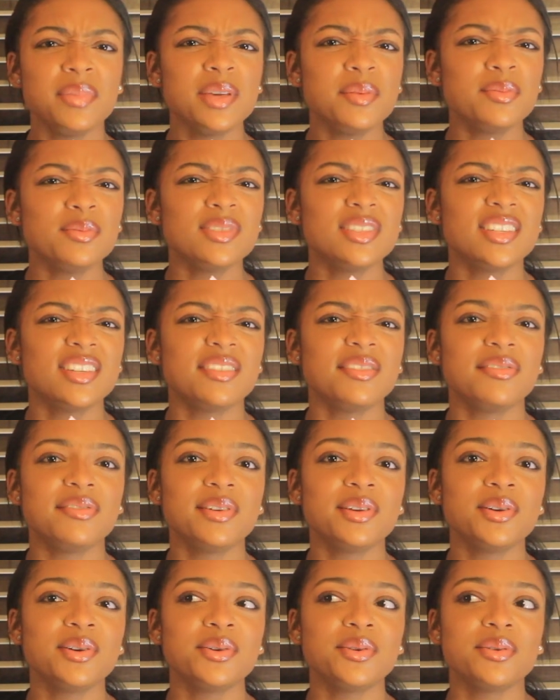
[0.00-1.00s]
people to
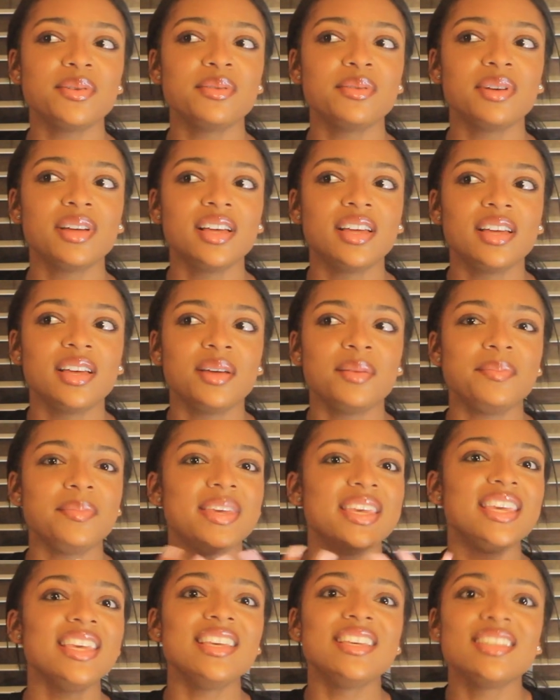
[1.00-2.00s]
feel
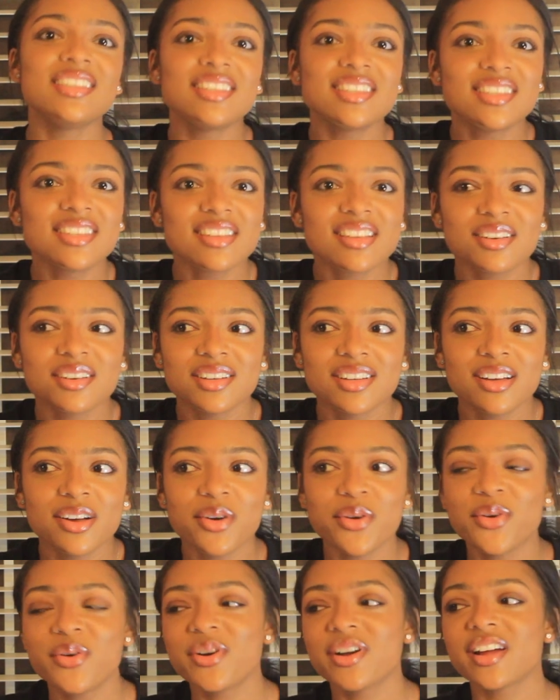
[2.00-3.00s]
peace,
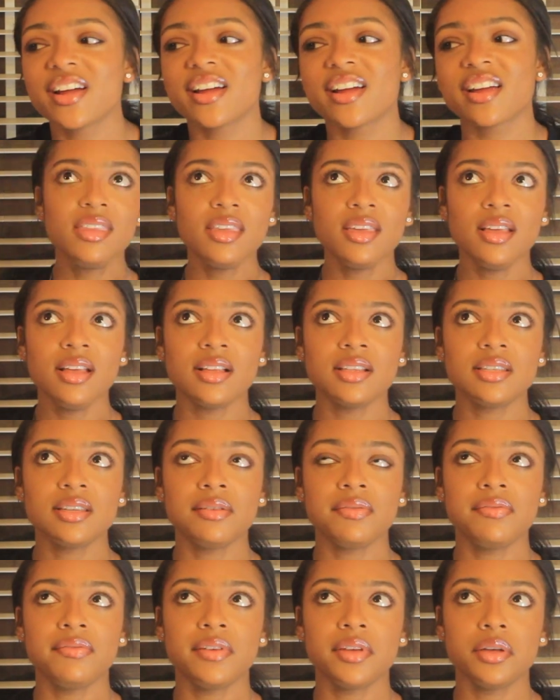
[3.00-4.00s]
or
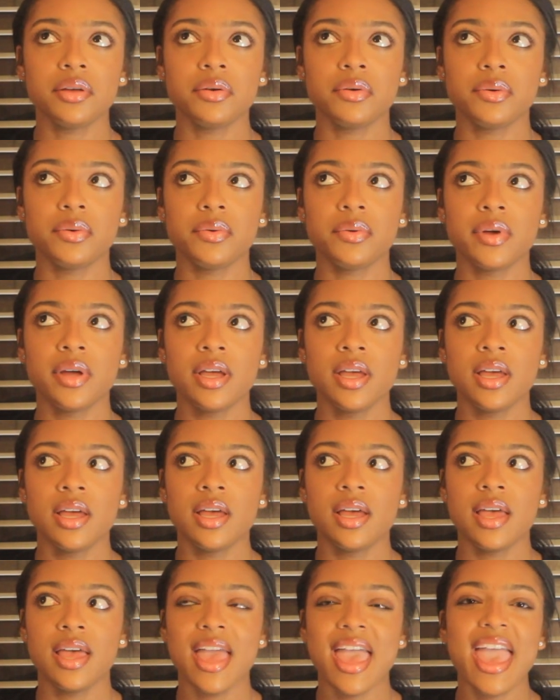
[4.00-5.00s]
to feel
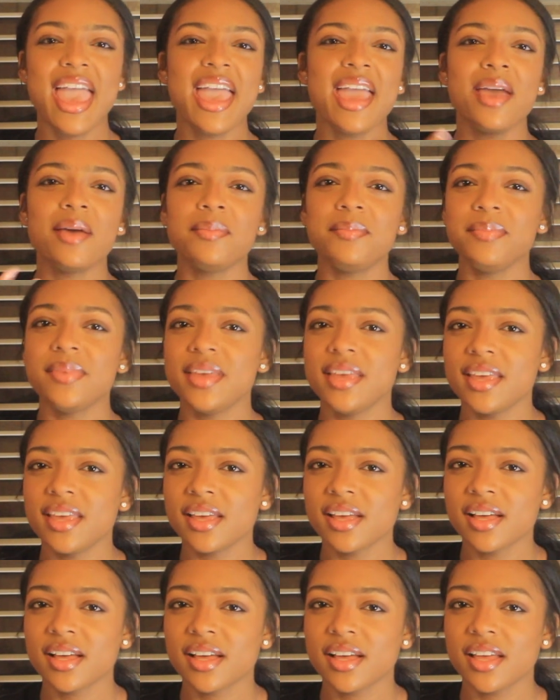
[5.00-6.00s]

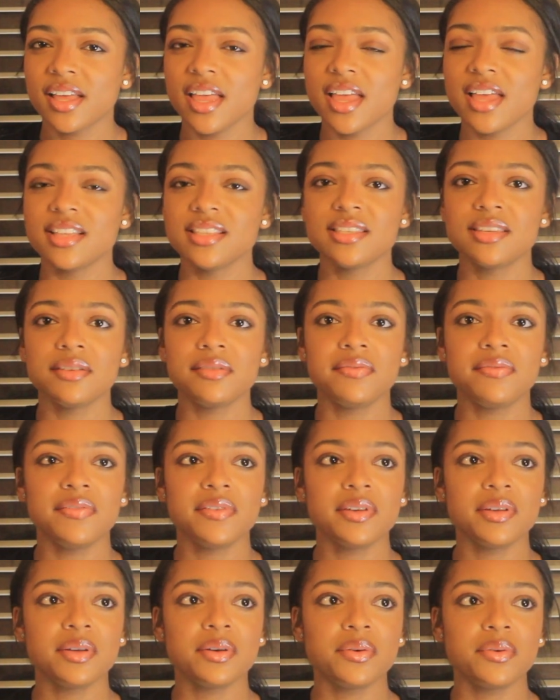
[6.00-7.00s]
happy, and to
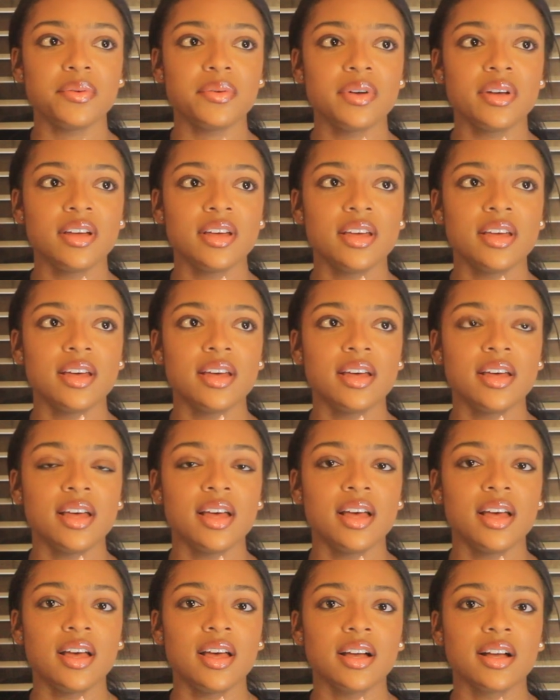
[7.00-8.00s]
feel
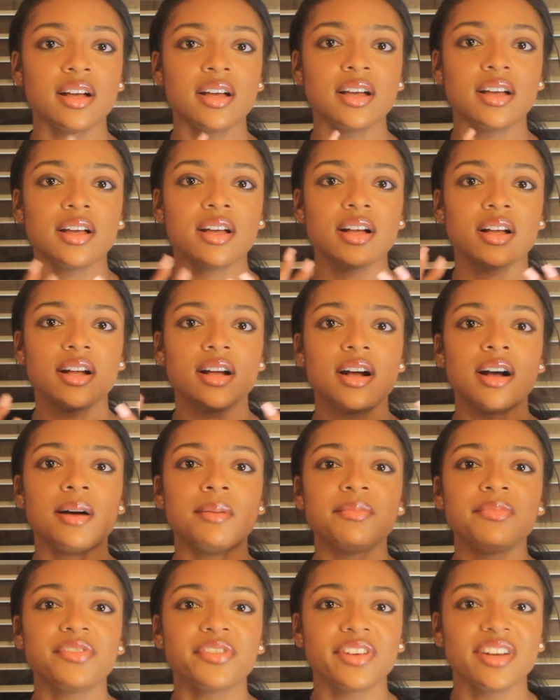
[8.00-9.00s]

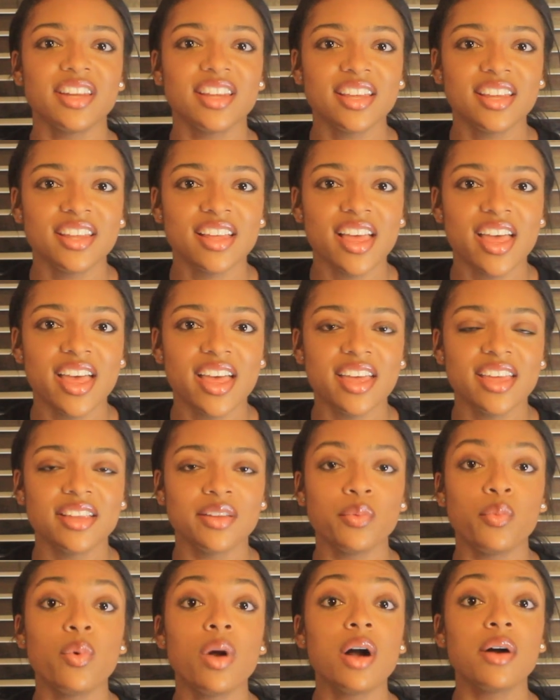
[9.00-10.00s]
comforted
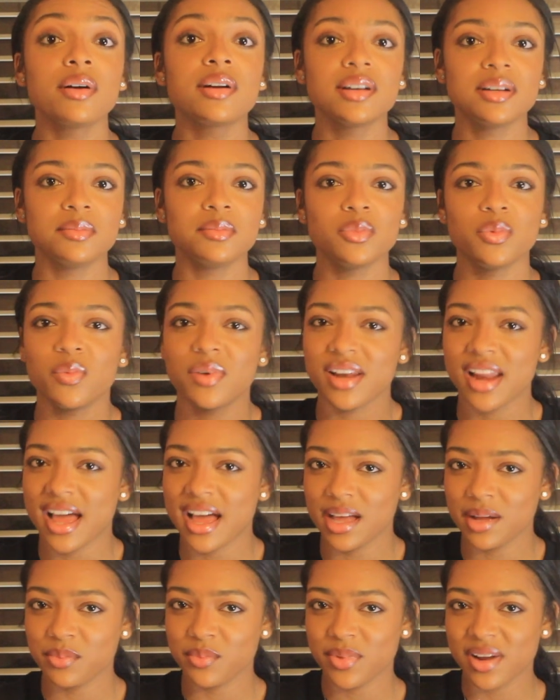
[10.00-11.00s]
and welcome when
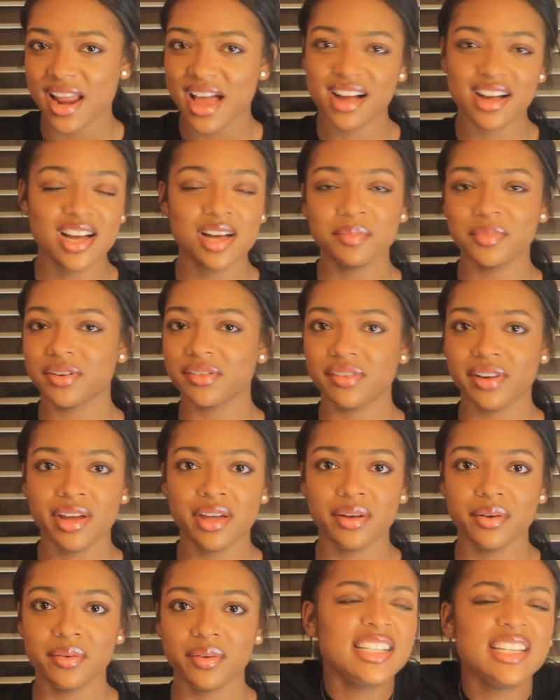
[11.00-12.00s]
I come
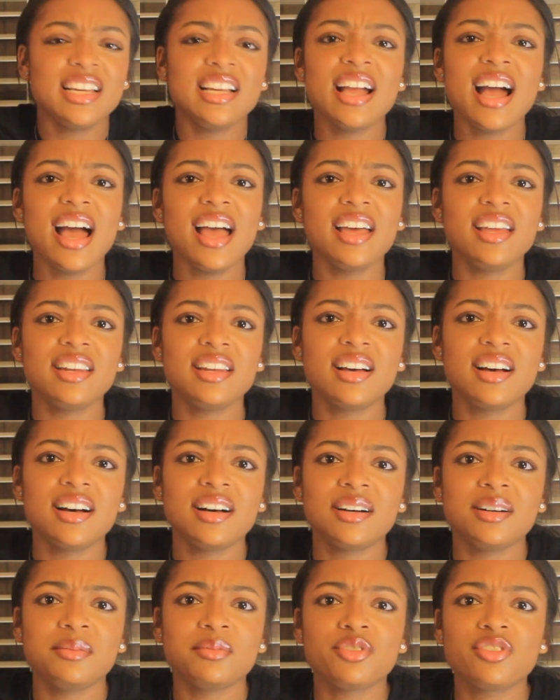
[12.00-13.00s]
around. She got in a